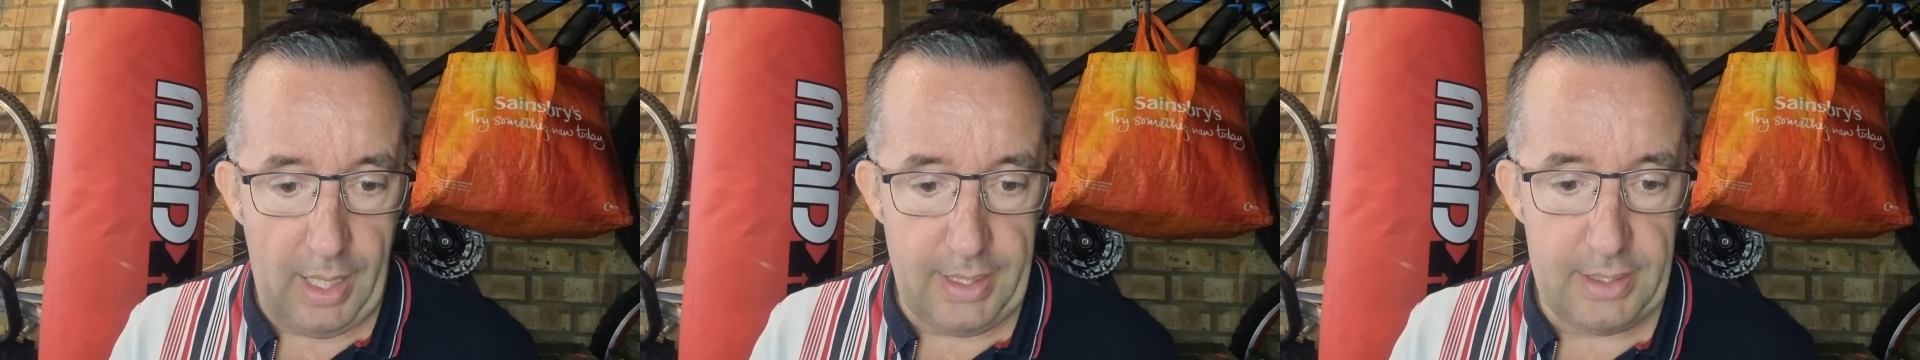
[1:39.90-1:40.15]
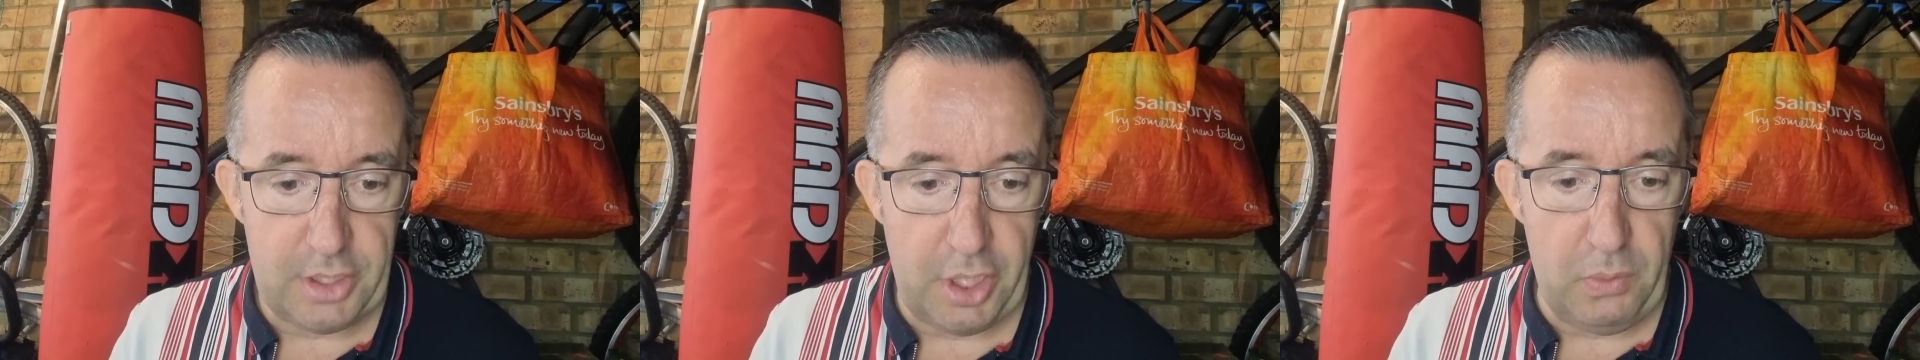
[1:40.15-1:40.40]

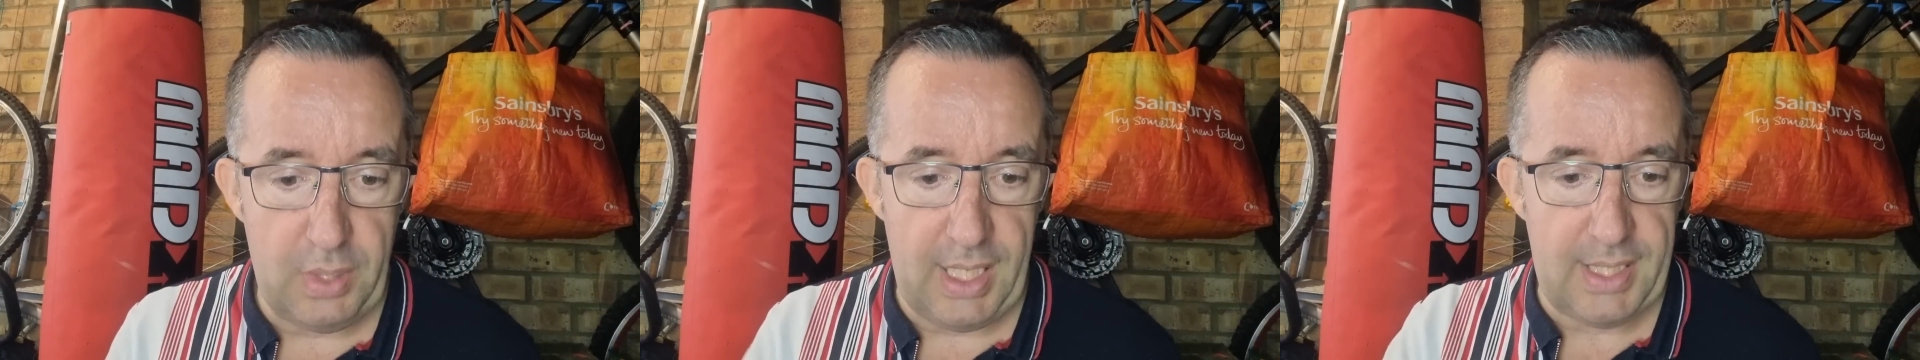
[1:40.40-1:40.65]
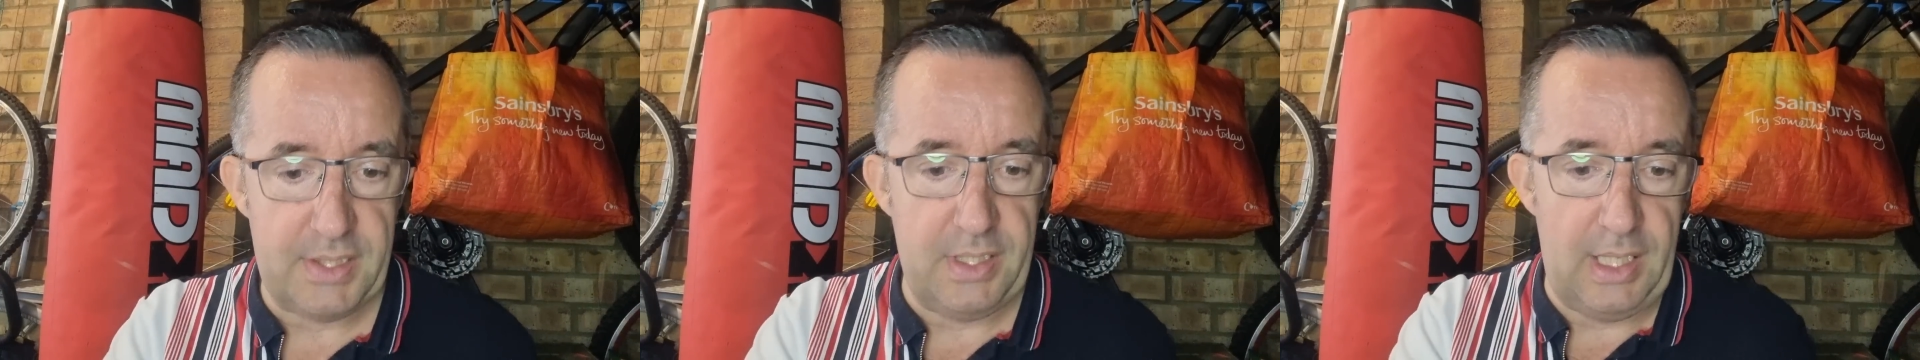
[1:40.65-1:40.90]
in
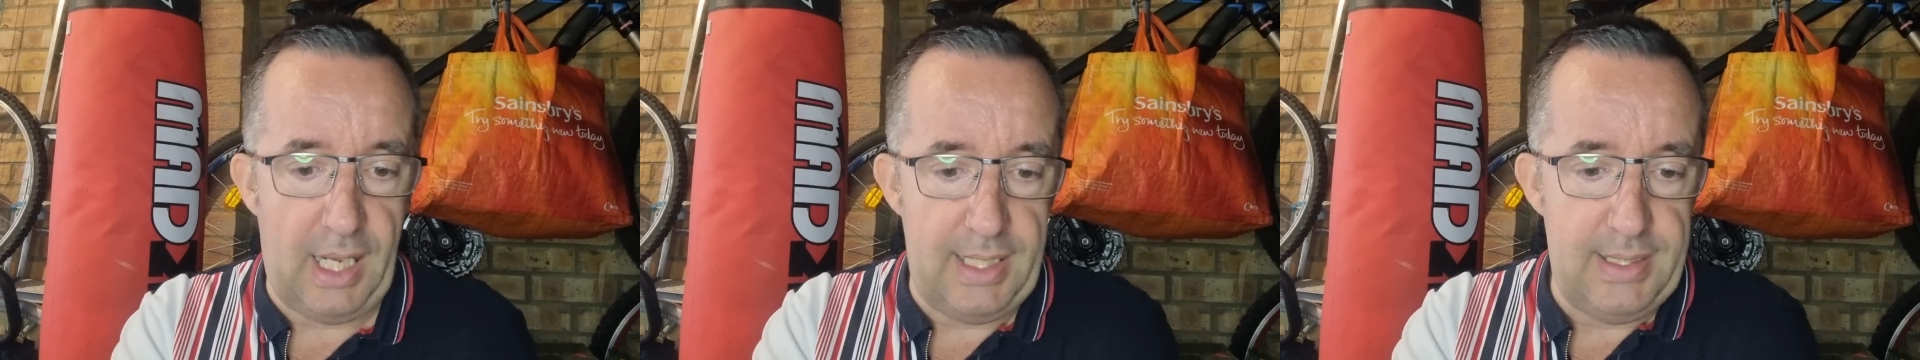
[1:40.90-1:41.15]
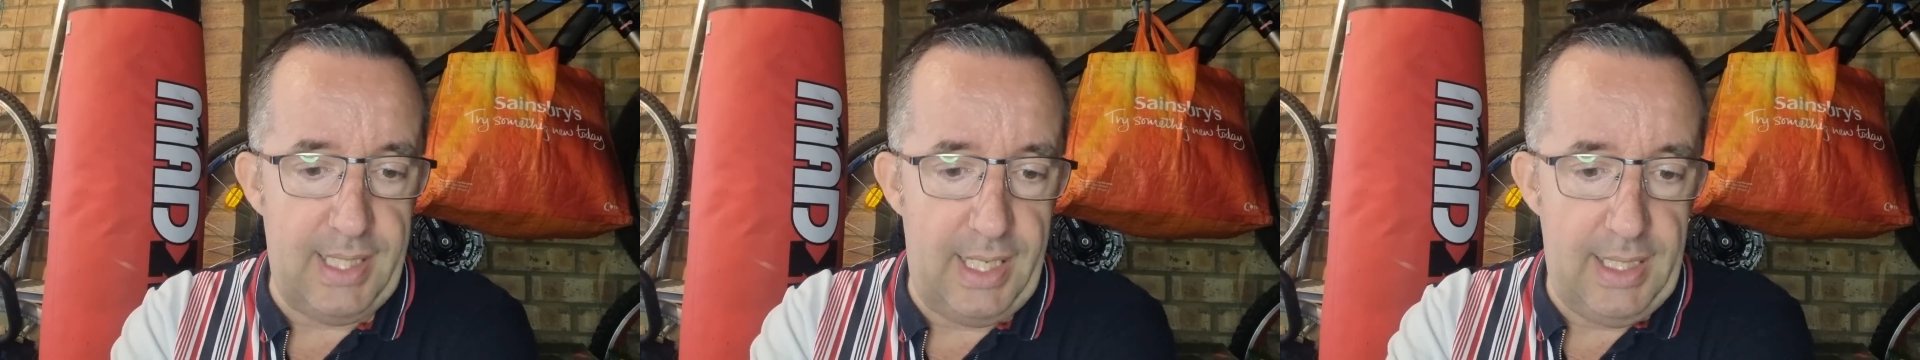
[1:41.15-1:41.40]

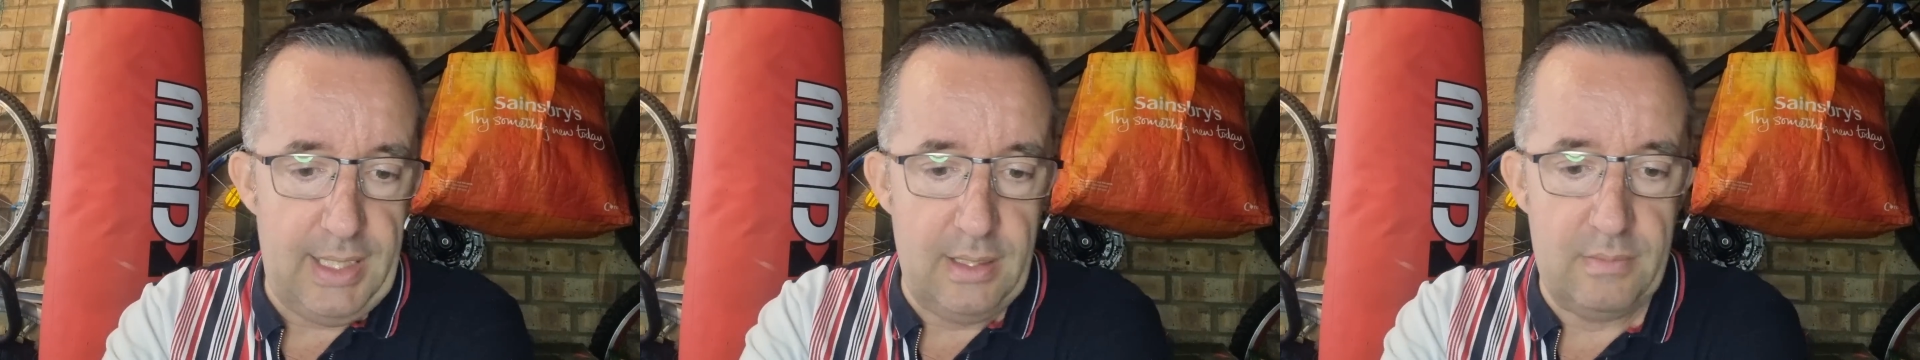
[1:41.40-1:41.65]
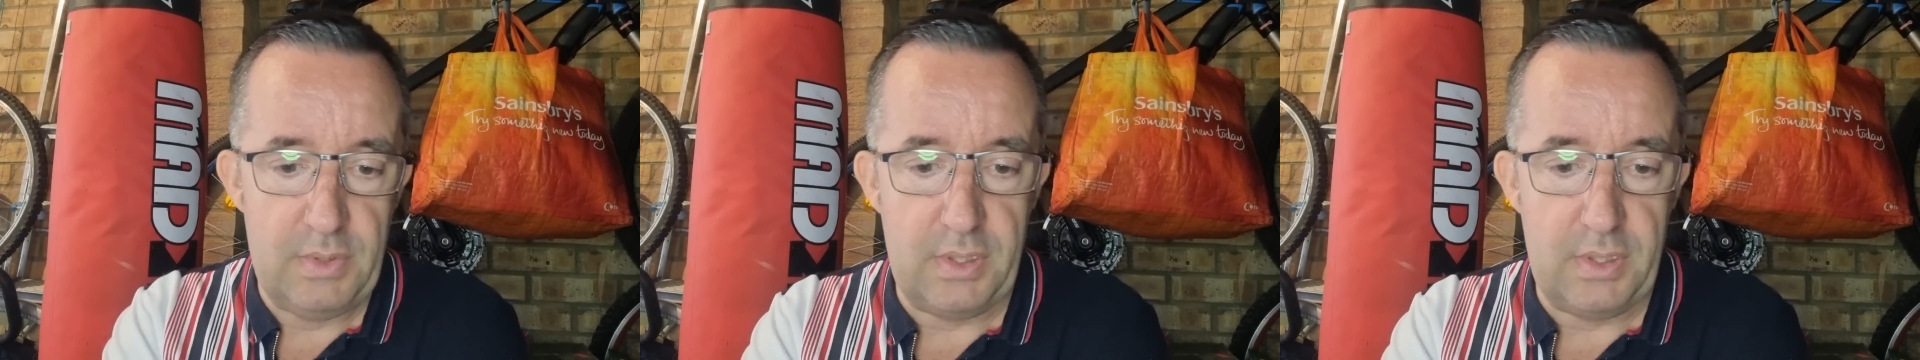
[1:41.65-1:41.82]
2018,